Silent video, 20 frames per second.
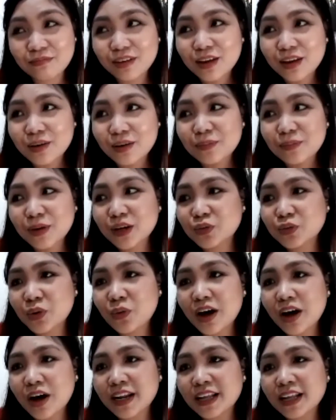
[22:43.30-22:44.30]
Because
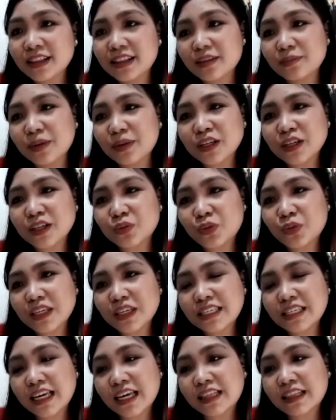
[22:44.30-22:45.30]
we
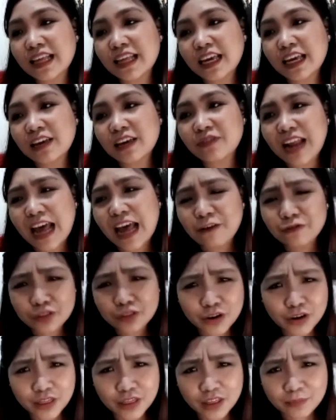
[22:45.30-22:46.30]
see it na even
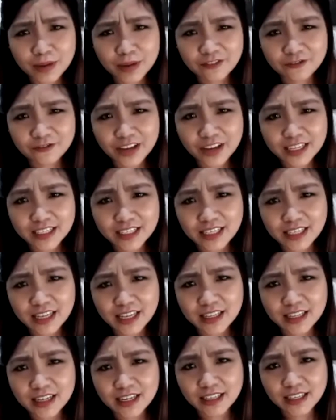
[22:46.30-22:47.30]
after the
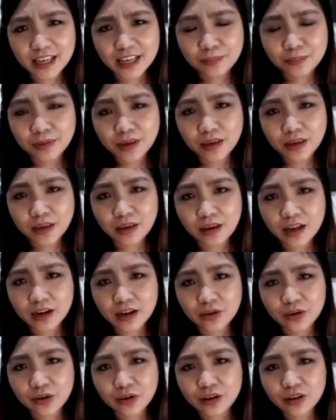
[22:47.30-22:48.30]
vaccine can be
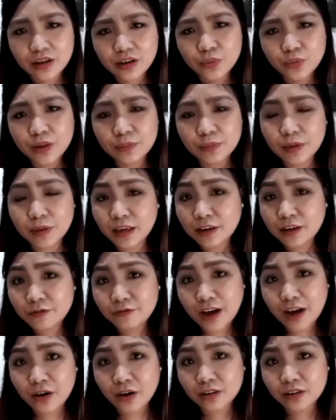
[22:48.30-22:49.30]
will be
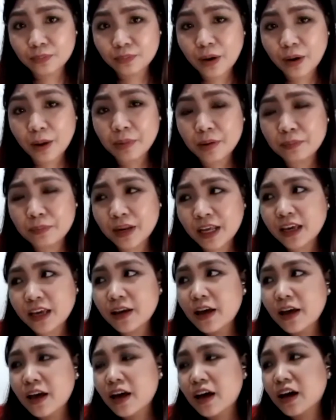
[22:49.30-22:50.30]
found. Probably
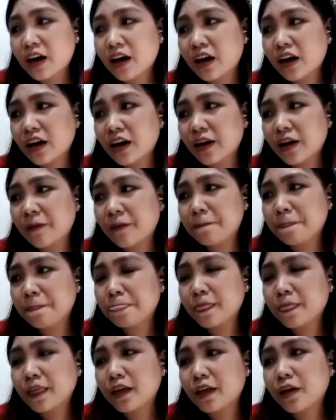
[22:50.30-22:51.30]

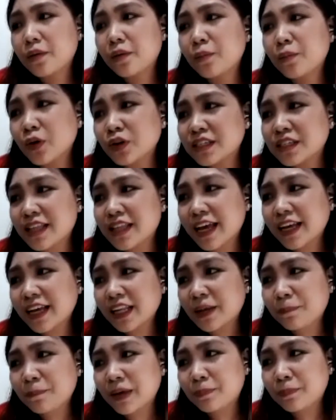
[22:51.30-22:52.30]
most
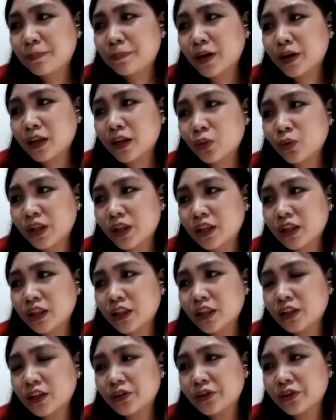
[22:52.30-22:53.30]
likely people
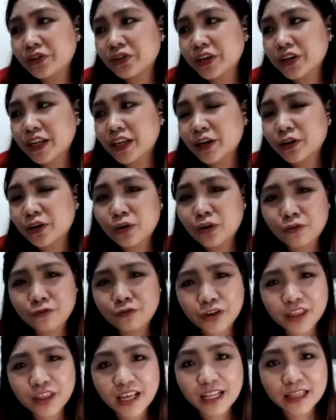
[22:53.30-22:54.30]
will really go
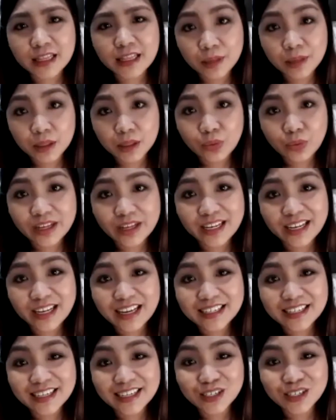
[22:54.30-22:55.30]
for the intimate
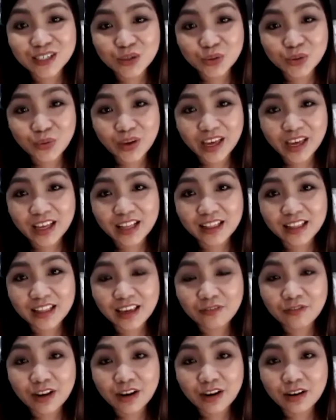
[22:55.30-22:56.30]
weddings as well.
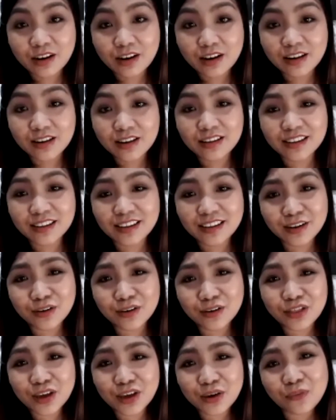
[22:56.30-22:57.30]
Even
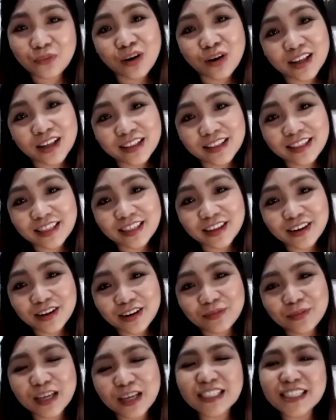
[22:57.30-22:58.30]
they wanted
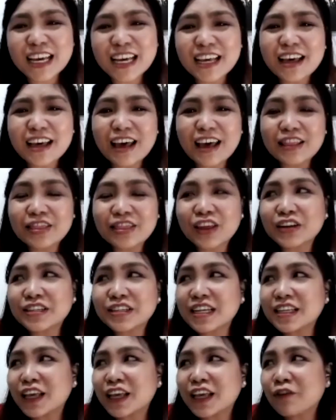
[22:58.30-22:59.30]
because there's
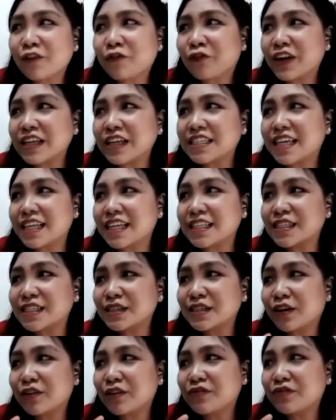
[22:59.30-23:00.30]
a different sense
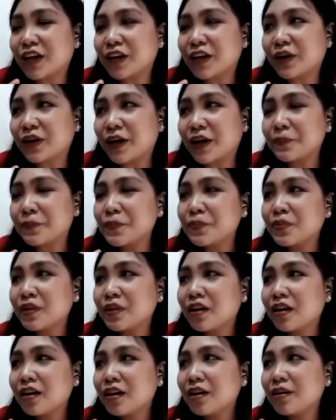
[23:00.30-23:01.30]
of
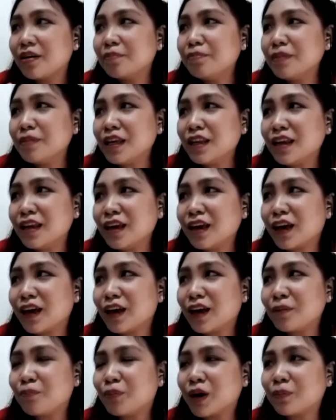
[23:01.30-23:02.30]
meaning
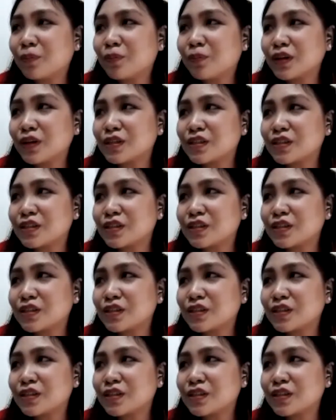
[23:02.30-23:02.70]
and purpose